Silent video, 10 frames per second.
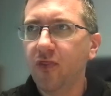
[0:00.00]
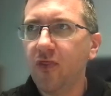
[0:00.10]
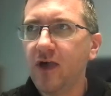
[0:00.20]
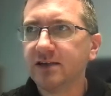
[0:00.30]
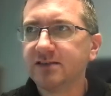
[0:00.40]

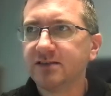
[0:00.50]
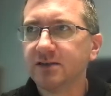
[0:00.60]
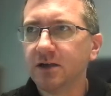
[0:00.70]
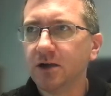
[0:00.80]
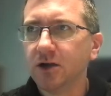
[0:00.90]
that
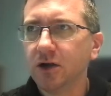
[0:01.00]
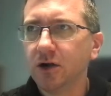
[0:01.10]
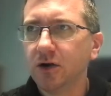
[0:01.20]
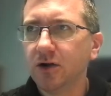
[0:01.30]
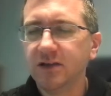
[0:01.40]

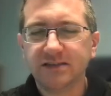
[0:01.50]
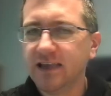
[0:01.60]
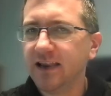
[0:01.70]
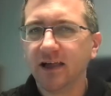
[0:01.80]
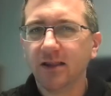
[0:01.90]
is
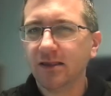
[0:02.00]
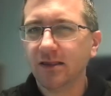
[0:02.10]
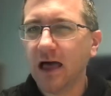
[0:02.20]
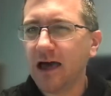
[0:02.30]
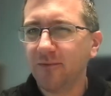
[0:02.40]
getting a
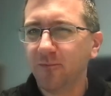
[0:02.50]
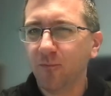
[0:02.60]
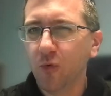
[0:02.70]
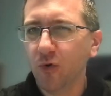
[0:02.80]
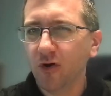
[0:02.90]
lot
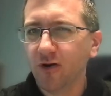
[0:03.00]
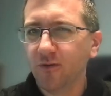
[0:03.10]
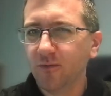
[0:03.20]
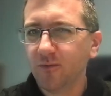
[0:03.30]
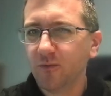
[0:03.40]

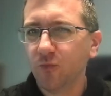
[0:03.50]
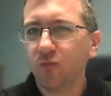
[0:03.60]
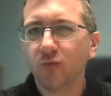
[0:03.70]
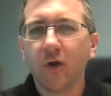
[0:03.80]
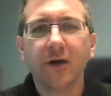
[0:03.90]
more
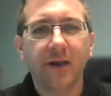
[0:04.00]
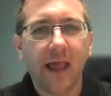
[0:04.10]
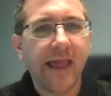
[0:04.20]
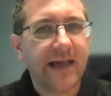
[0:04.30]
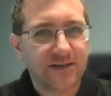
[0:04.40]
run
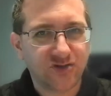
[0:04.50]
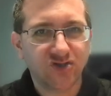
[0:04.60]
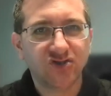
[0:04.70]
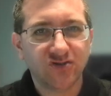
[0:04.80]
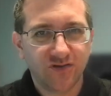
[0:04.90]

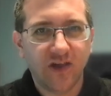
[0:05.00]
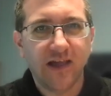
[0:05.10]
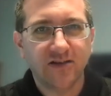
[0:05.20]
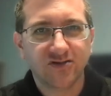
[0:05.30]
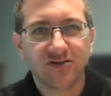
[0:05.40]
as
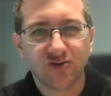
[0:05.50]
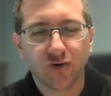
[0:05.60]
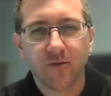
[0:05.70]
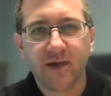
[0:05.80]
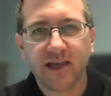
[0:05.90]
the
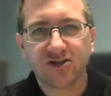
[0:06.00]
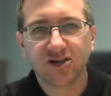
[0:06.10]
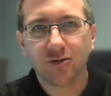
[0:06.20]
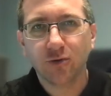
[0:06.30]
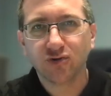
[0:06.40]
tournament gets
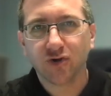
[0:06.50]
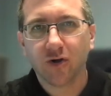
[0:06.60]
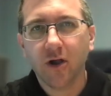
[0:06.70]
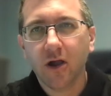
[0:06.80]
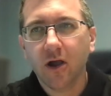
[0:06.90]

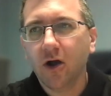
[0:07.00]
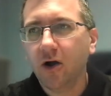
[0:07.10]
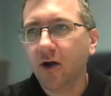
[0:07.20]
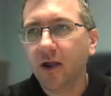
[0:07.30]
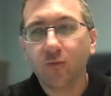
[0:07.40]
closer.
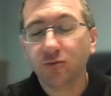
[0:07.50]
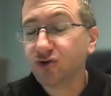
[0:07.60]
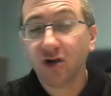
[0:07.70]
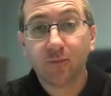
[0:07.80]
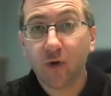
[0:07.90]
And we'll
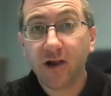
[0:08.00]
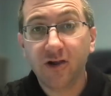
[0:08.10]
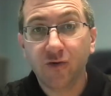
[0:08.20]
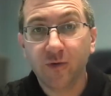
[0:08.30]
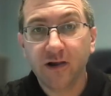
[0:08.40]
jump right
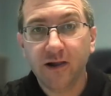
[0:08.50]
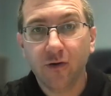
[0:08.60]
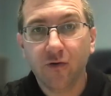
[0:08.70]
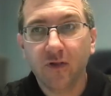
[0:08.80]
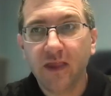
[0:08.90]
into it
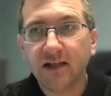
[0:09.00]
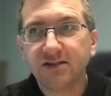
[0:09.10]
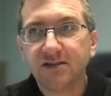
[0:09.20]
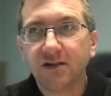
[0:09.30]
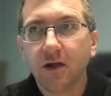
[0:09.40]
here. And
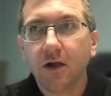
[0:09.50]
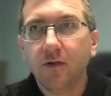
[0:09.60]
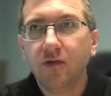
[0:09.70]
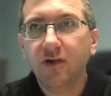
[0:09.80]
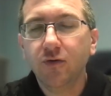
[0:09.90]
that's
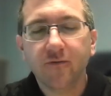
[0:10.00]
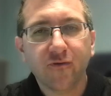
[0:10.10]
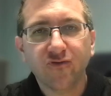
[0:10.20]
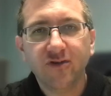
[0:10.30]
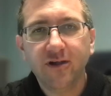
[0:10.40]
the
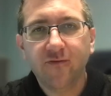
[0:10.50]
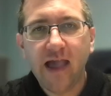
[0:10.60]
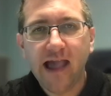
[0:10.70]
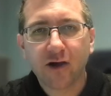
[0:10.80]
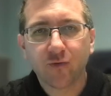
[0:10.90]
University of
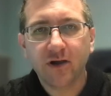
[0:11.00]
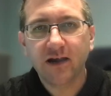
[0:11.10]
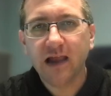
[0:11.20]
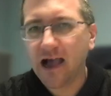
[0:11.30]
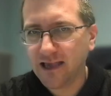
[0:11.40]

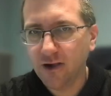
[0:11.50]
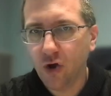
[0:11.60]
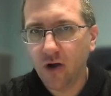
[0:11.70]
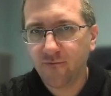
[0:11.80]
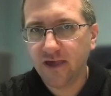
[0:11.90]
Akron knocking
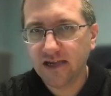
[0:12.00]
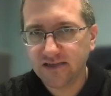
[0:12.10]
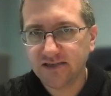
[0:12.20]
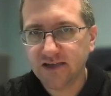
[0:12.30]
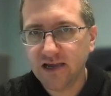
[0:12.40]
off Kent
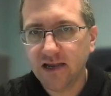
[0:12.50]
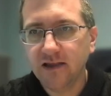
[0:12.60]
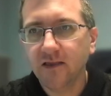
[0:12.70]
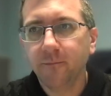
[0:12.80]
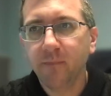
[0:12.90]
State
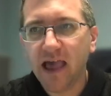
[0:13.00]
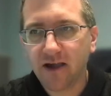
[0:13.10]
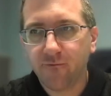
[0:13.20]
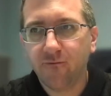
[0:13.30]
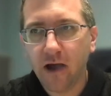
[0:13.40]
in the
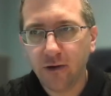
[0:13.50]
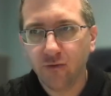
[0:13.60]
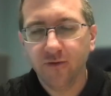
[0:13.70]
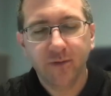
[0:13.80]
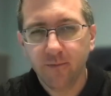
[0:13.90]
MAC
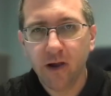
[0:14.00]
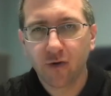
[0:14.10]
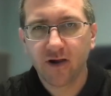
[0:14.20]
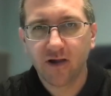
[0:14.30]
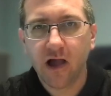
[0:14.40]
final, the
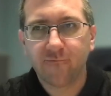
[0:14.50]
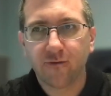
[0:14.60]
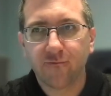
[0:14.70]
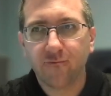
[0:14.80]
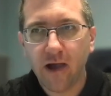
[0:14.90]
Mid-American
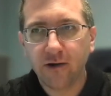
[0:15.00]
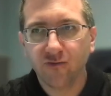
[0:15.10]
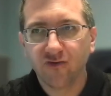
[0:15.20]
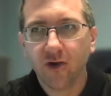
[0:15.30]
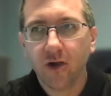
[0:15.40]
Conference
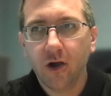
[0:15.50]
Finals.